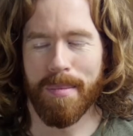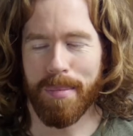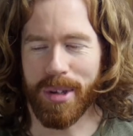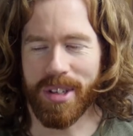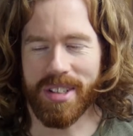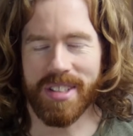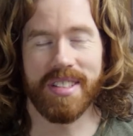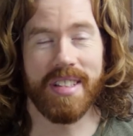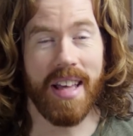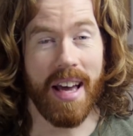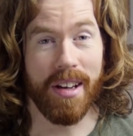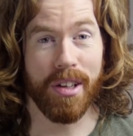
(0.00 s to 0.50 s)

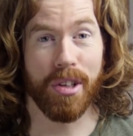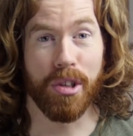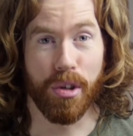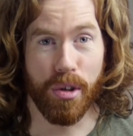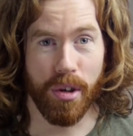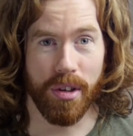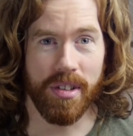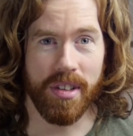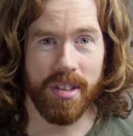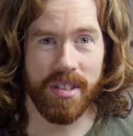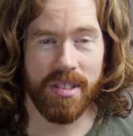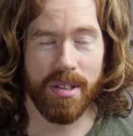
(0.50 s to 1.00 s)
Because that
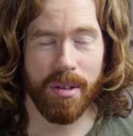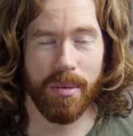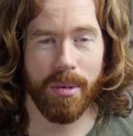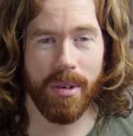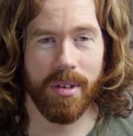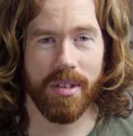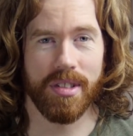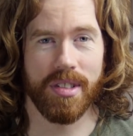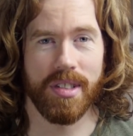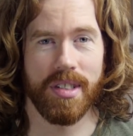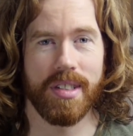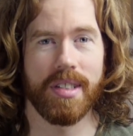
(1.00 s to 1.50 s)
goodness that we
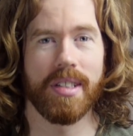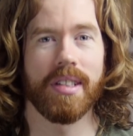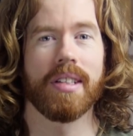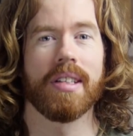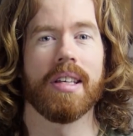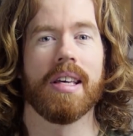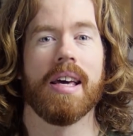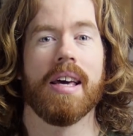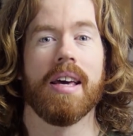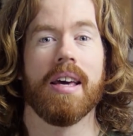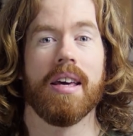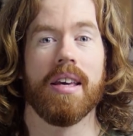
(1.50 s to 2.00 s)
are seeking
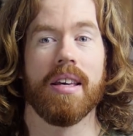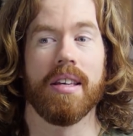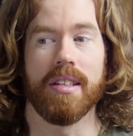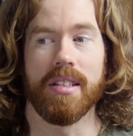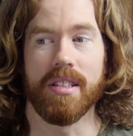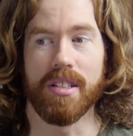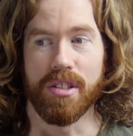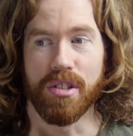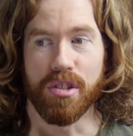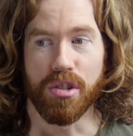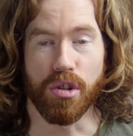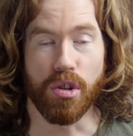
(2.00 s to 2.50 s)

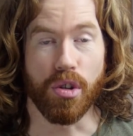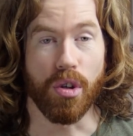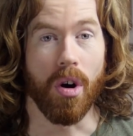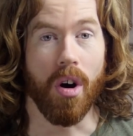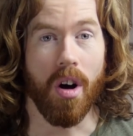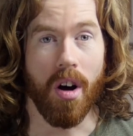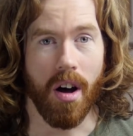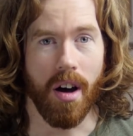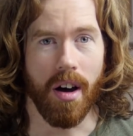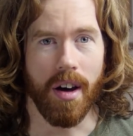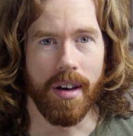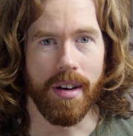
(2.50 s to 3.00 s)
is
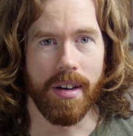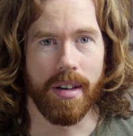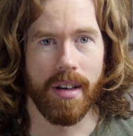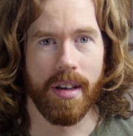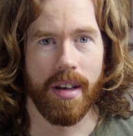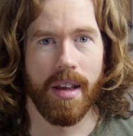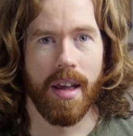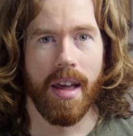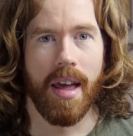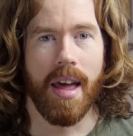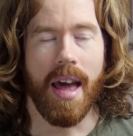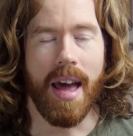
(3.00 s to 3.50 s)
God,
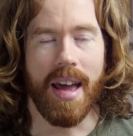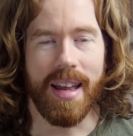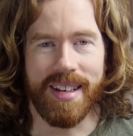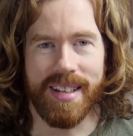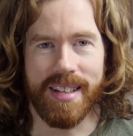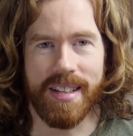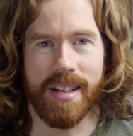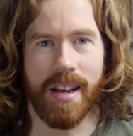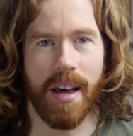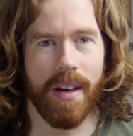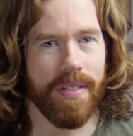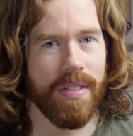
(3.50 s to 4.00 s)

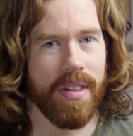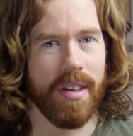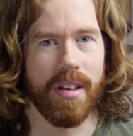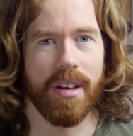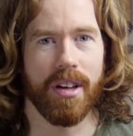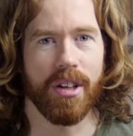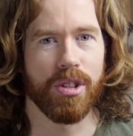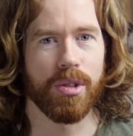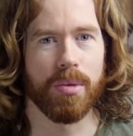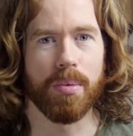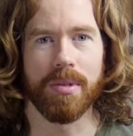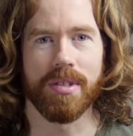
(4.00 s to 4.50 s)
and nothing
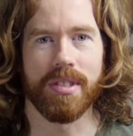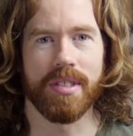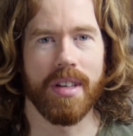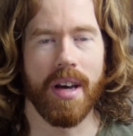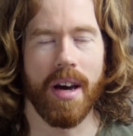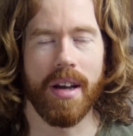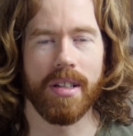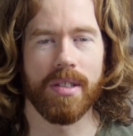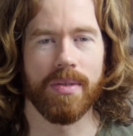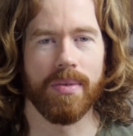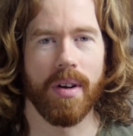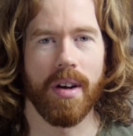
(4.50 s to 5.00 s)
else will
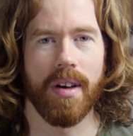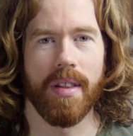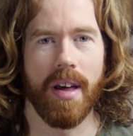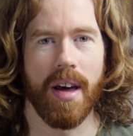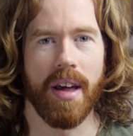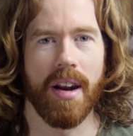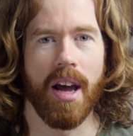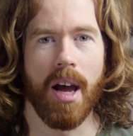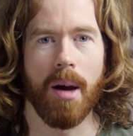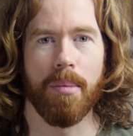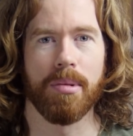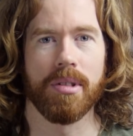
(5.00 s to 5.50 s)
satisfy
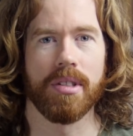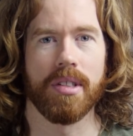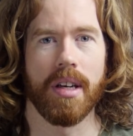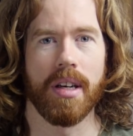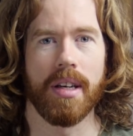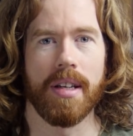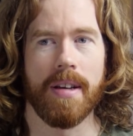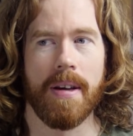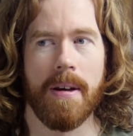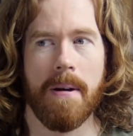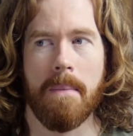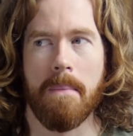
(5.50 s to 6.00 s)
that
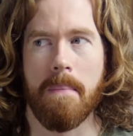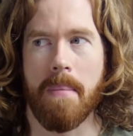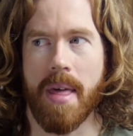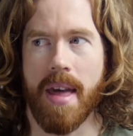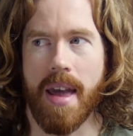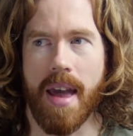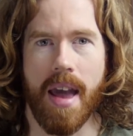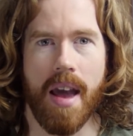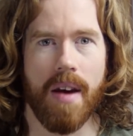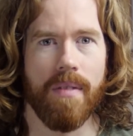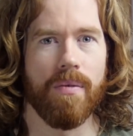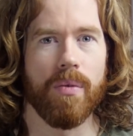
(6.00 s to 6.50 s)
appetite.
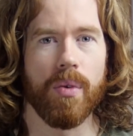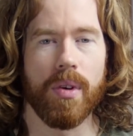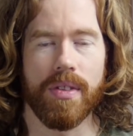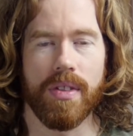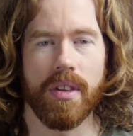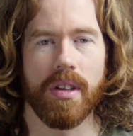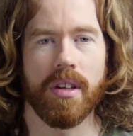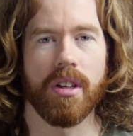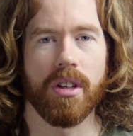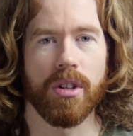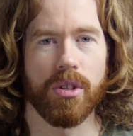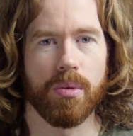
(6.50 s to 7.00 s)

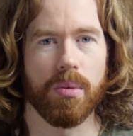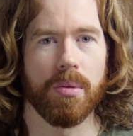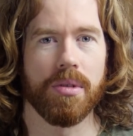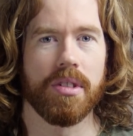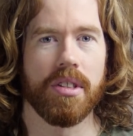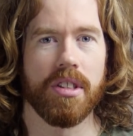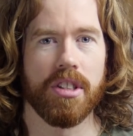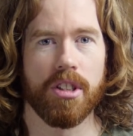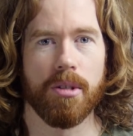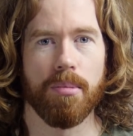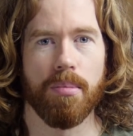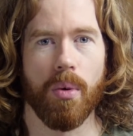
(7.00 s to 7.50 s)
Everything else will
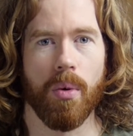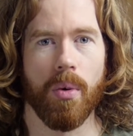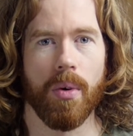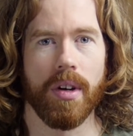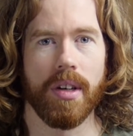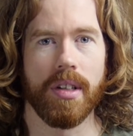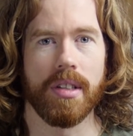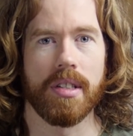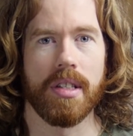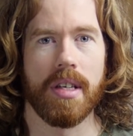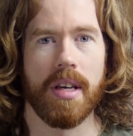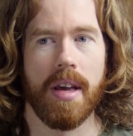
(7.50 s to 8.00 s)

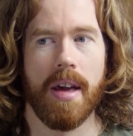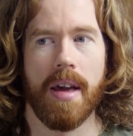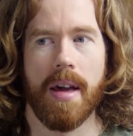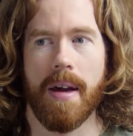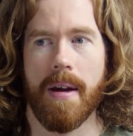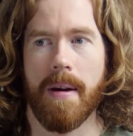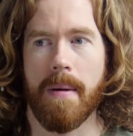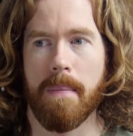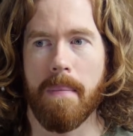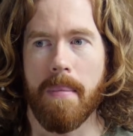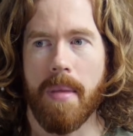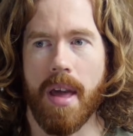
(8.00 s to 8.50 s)
disappoint.
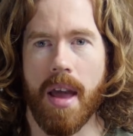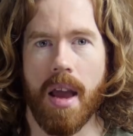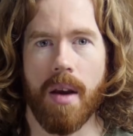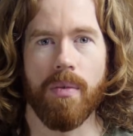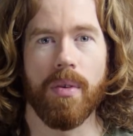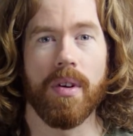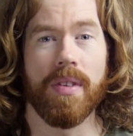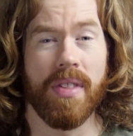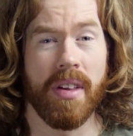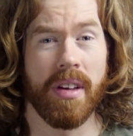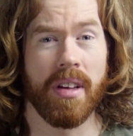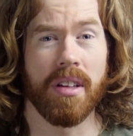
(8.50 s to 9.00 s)

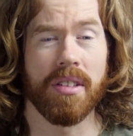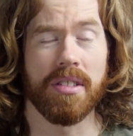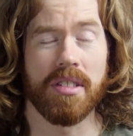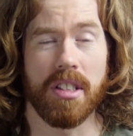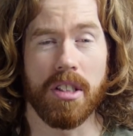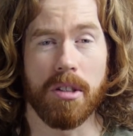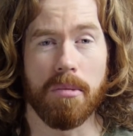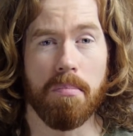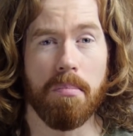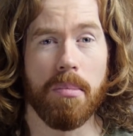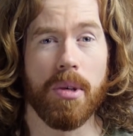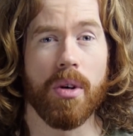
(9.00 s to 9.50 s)
Everything else
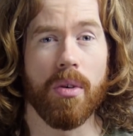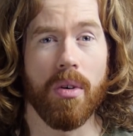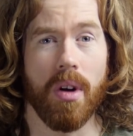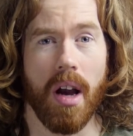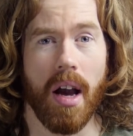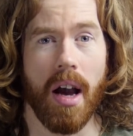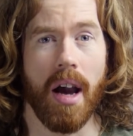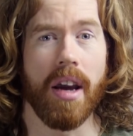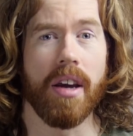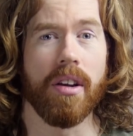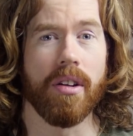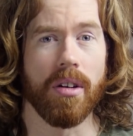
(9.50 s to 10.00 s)
is mere
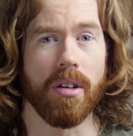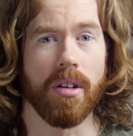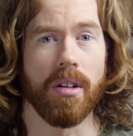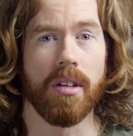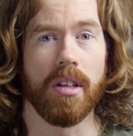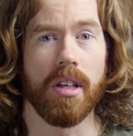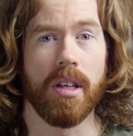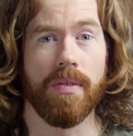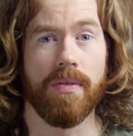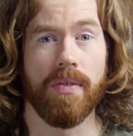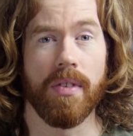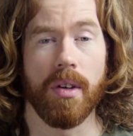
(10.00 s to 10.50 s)
idle
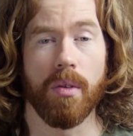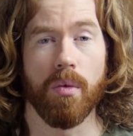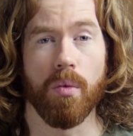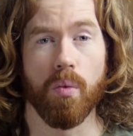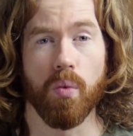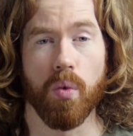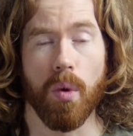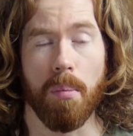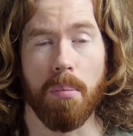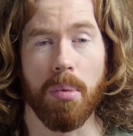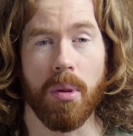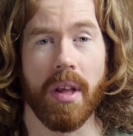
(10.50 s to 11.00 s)
if it
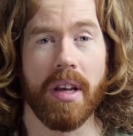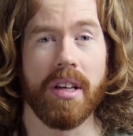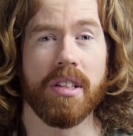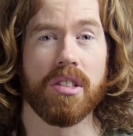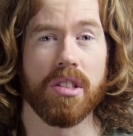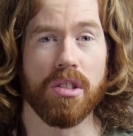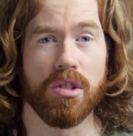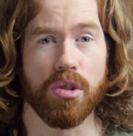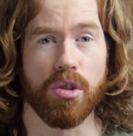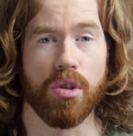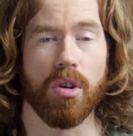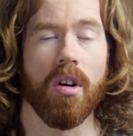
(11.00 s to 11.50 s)

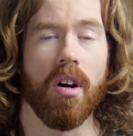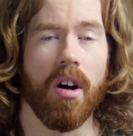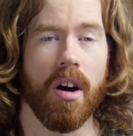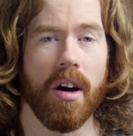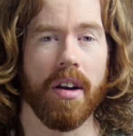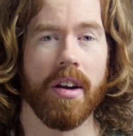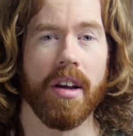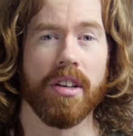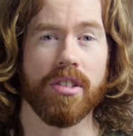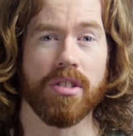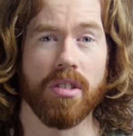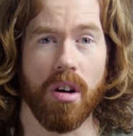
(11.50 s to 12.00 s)
replaces
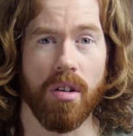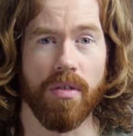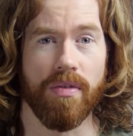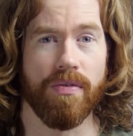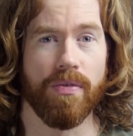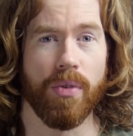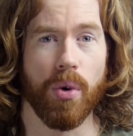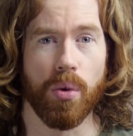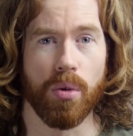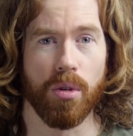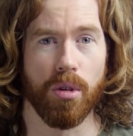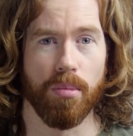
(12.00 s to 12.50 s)
God as our
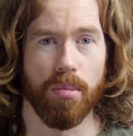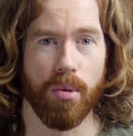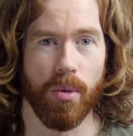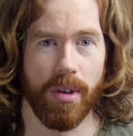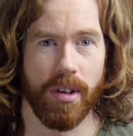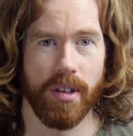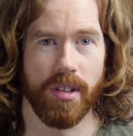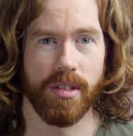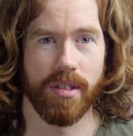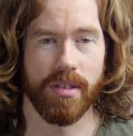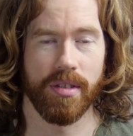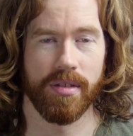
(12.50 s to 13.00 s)
focal
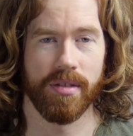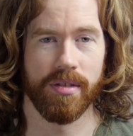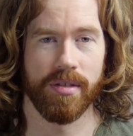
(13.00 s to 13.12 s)
point.